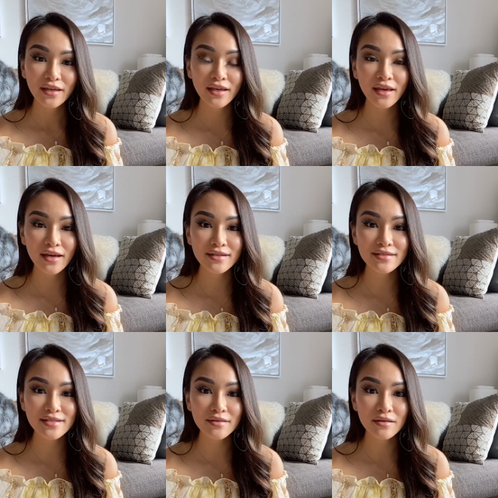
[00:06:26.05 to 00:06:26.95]

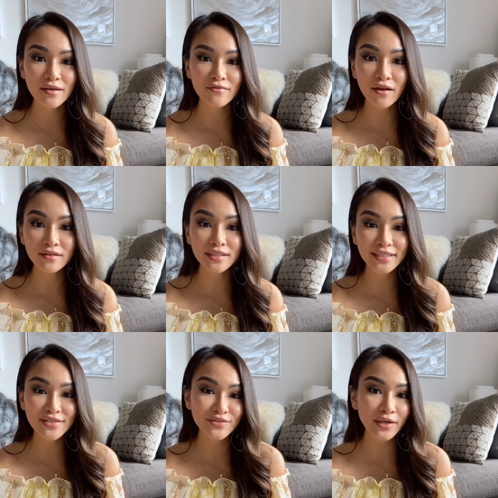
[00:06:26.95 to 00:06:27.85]
and
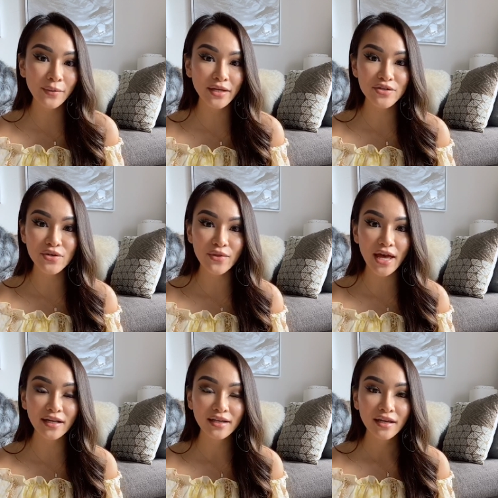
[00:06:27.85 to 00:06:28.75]
volunteering is a great way to show
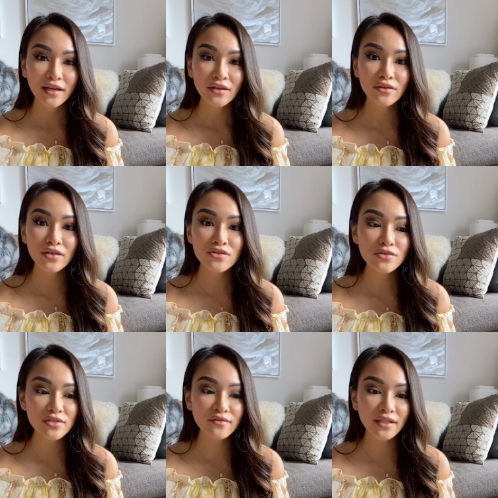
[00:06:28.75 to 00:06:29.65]
that. You can
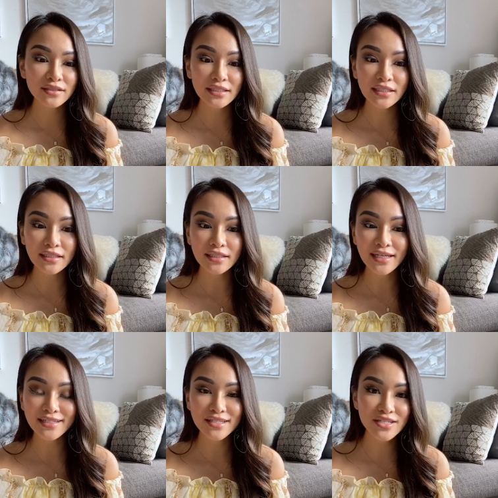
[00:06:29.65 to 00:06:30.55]
choose to volunteer
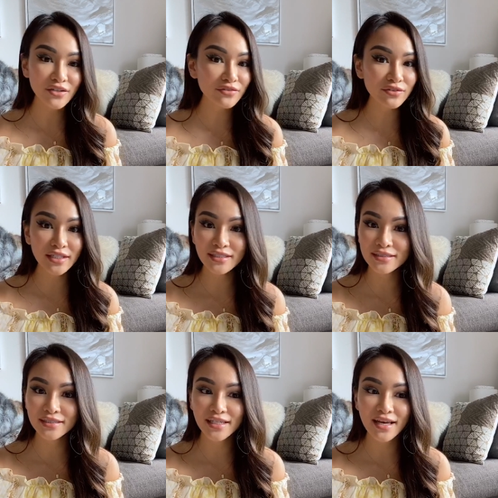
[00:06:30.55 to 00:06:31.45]
in
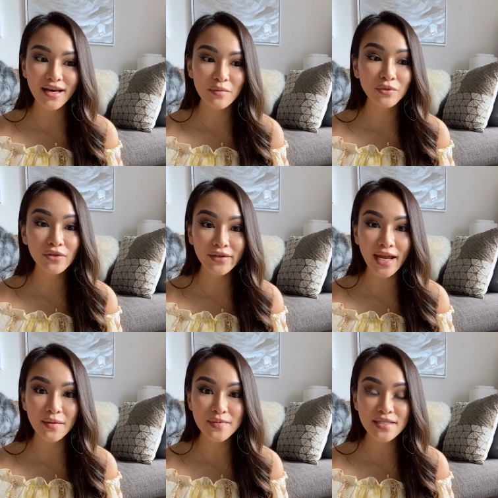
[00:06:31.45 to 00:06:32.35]
different uh,
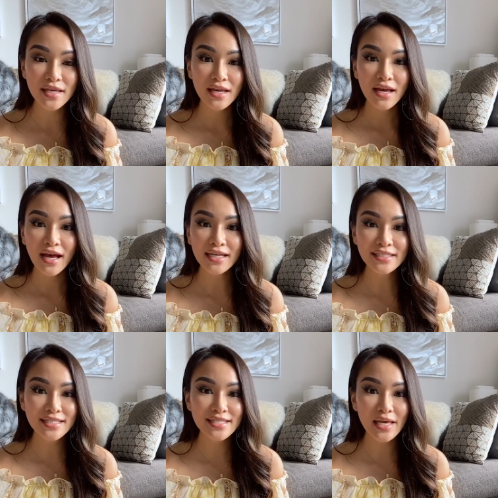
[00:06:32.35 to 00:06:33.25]
programs. I
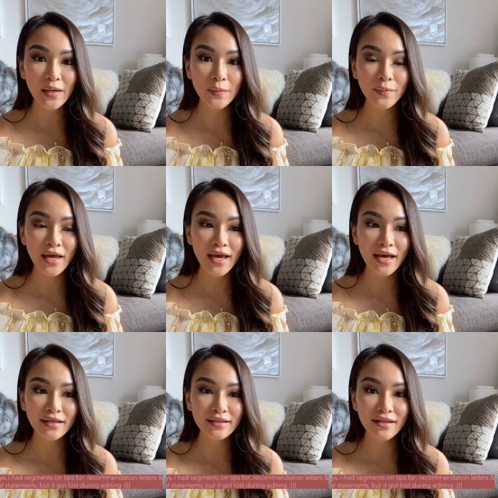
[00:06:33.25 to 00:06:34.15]
did some
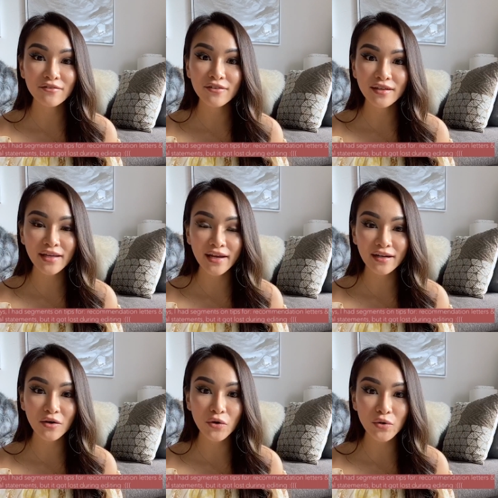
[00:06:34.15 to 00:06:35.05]
at infant
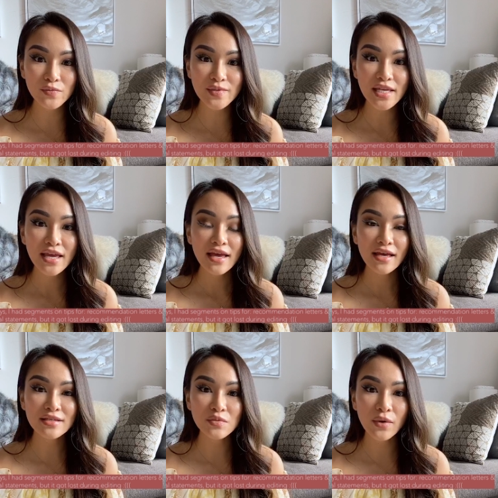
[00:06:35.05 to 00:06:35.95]
care homes
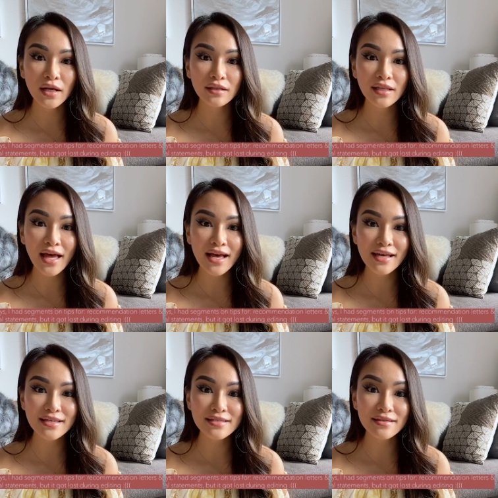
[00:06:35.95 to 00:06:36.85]
as well
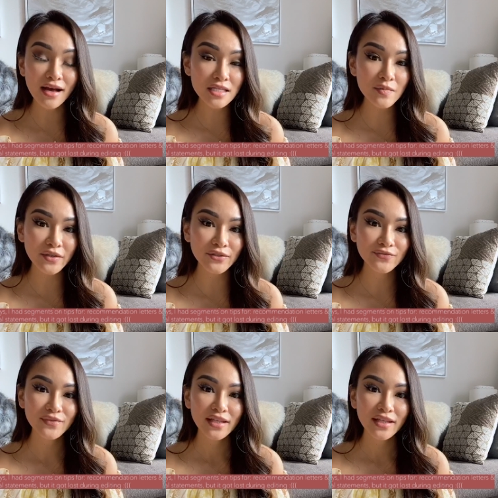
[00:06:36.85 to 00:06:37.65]
as the hospital.